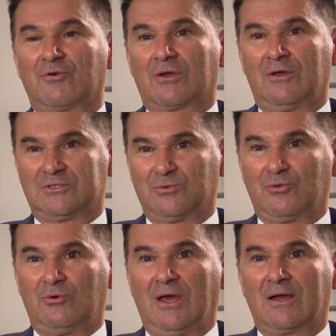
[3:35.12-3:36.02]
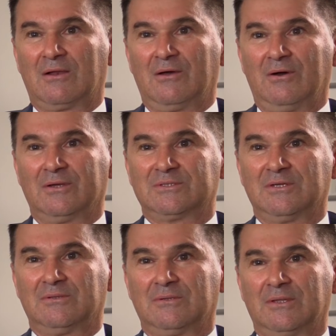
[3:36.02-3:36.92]
very close with all our clients,
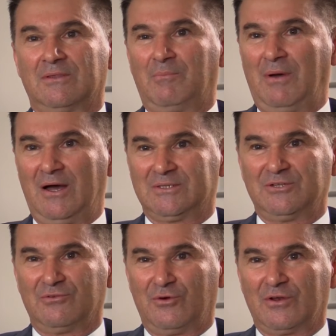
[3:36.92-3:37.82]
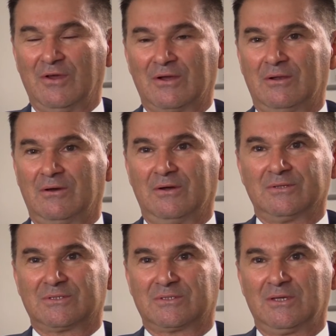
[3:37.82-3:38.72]
and the passing of one of our
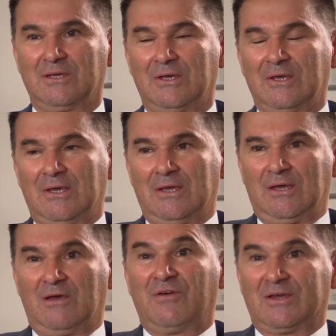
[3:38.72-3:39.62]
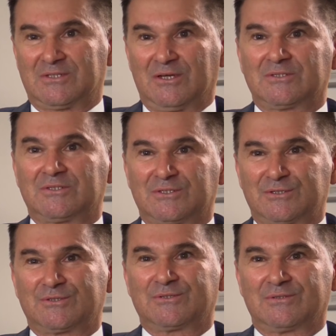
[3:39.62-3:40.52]
clients affects
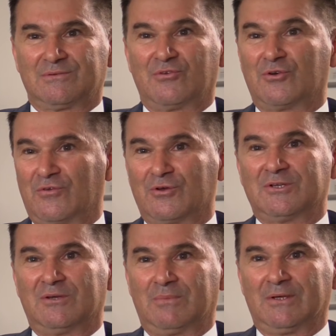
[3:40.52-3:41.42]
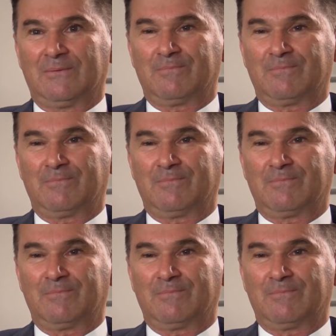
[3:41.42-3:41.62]
us very, very deeply.